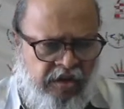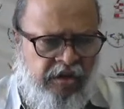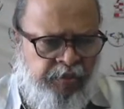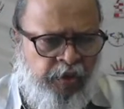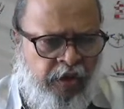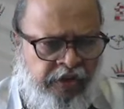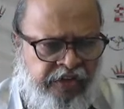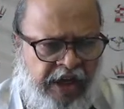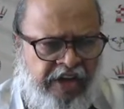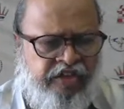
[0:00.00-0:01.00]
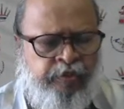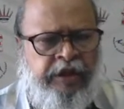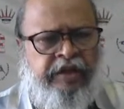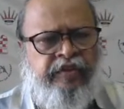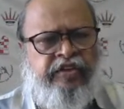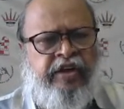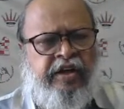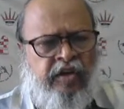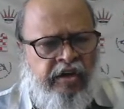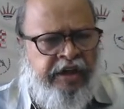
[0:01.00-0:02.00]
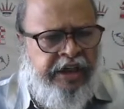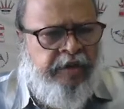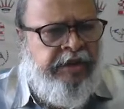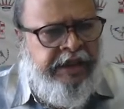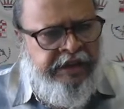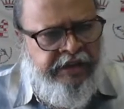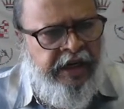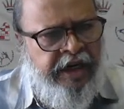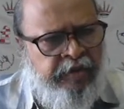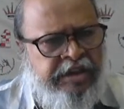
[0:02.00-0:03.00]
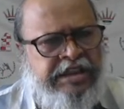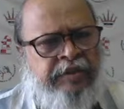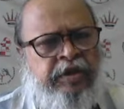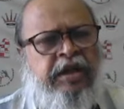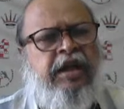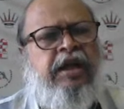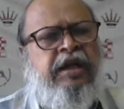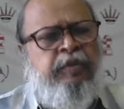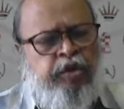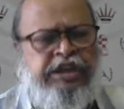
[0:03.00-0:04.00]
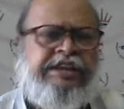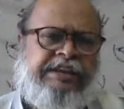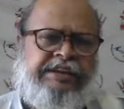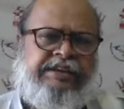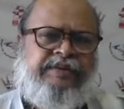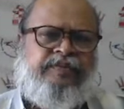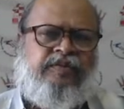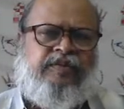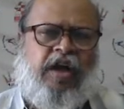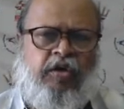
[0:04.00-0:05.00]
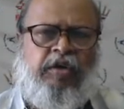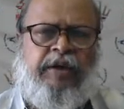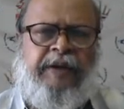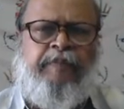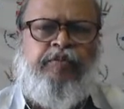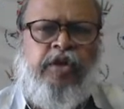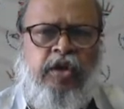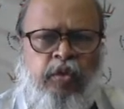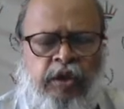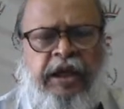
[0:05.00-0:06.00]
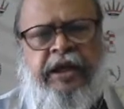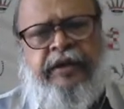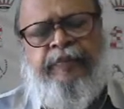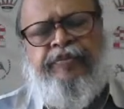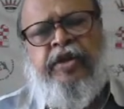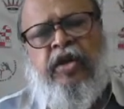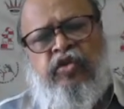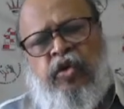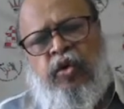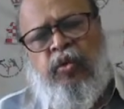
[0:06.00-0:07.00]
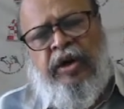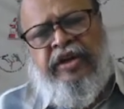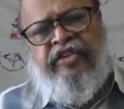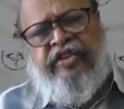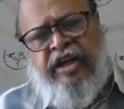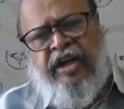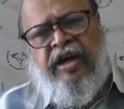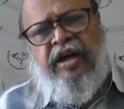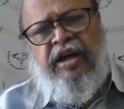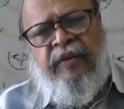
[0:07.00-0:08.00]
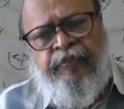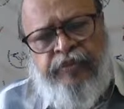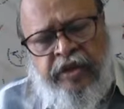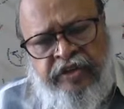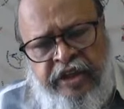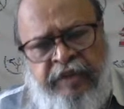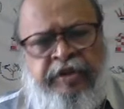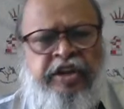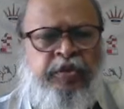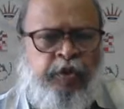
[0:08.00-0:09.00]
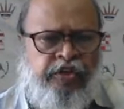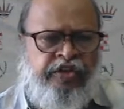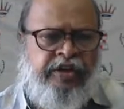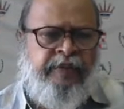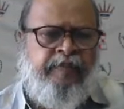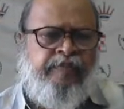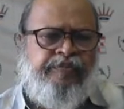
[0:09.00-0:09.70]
If you ask me, these are not intermediate, these are advanced level positions. However, we learn. So what is the theme in this position?